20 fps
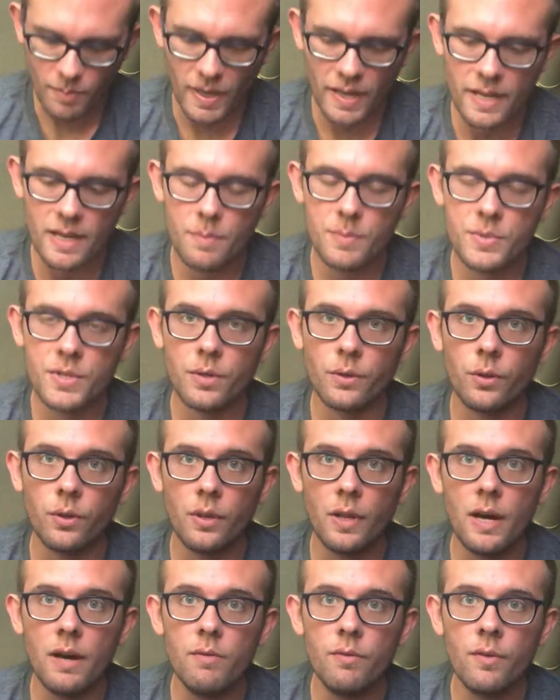my hips a little
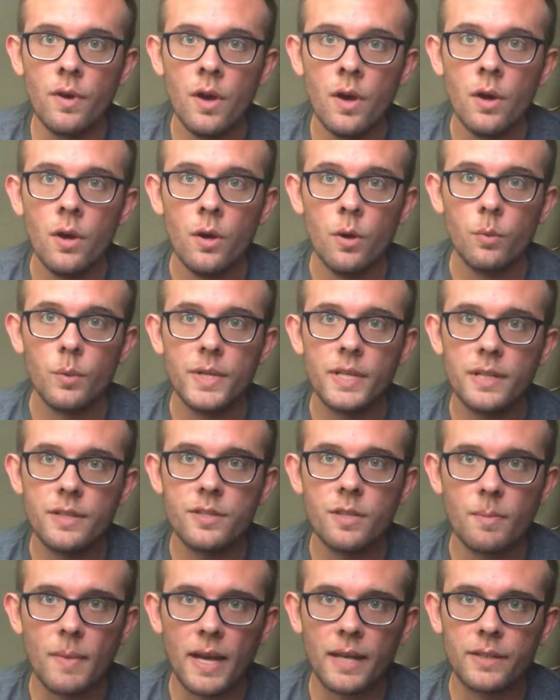love. We did
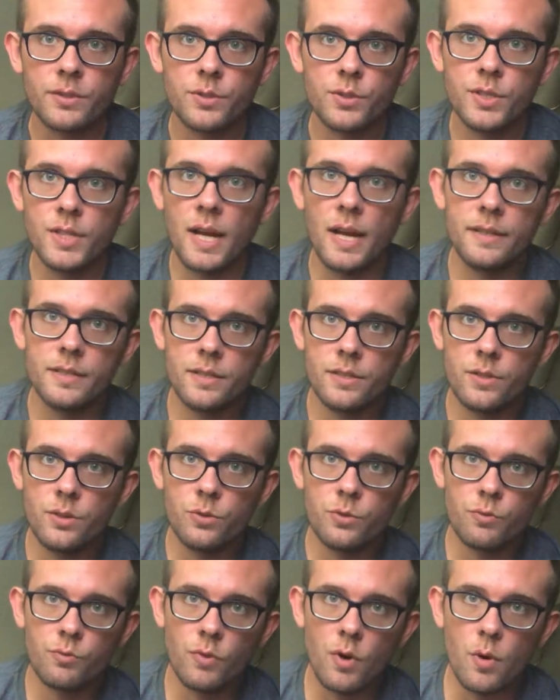some exercises,
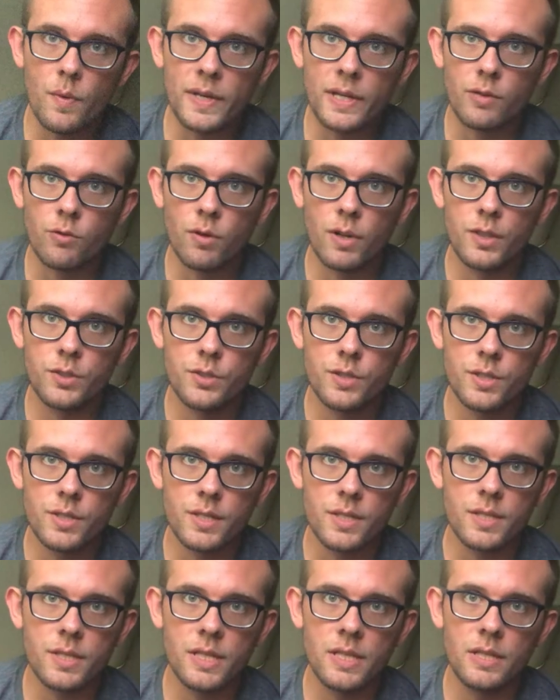those rowing crunches,
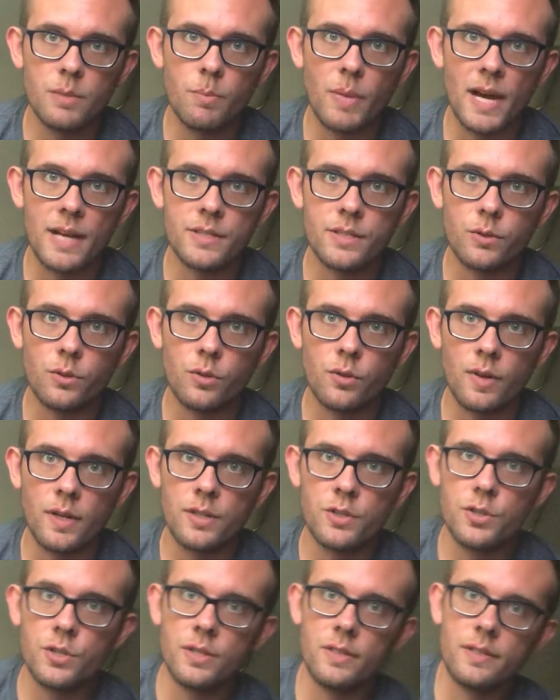the seated bicycle
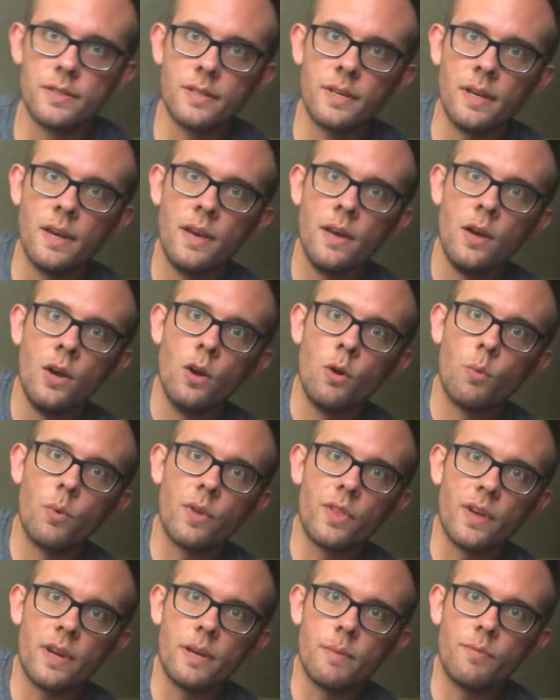crunches, where
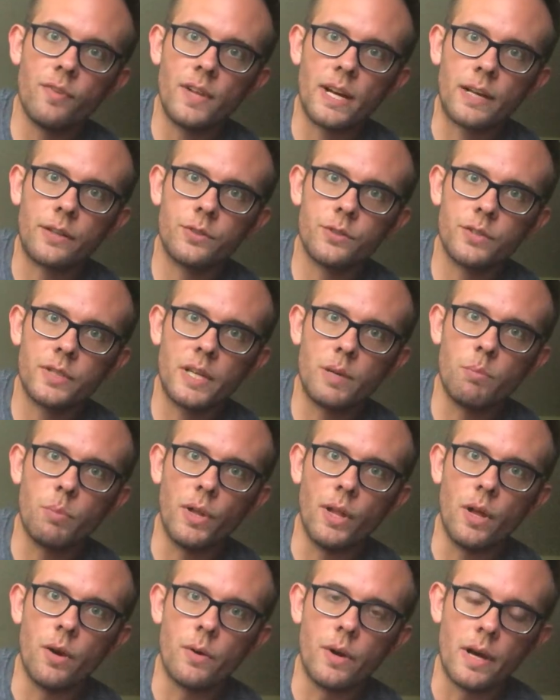the hip flexors get
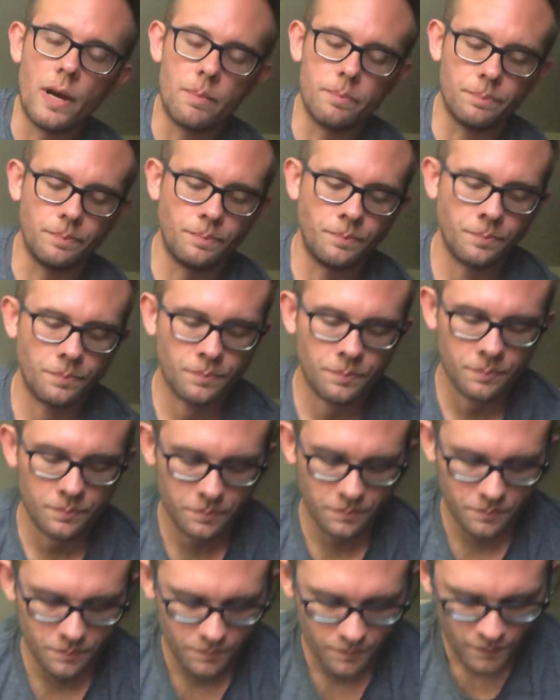blown up.
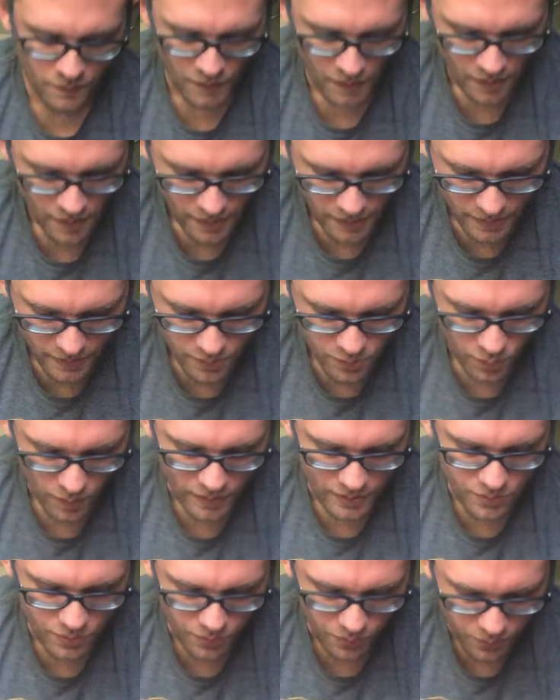So I
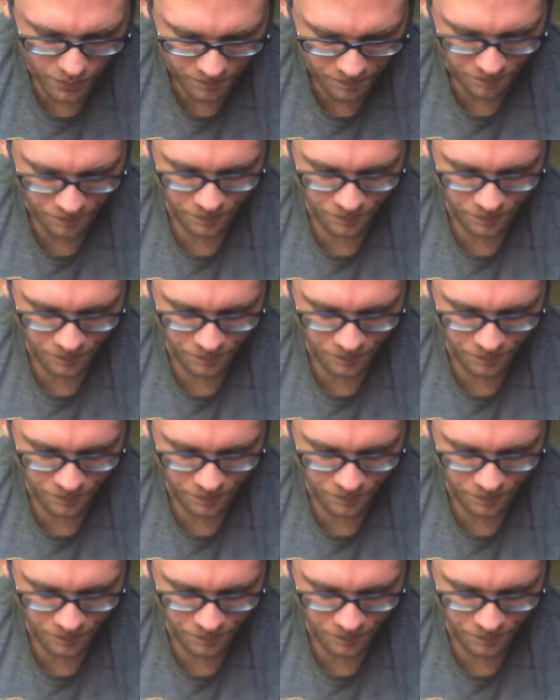do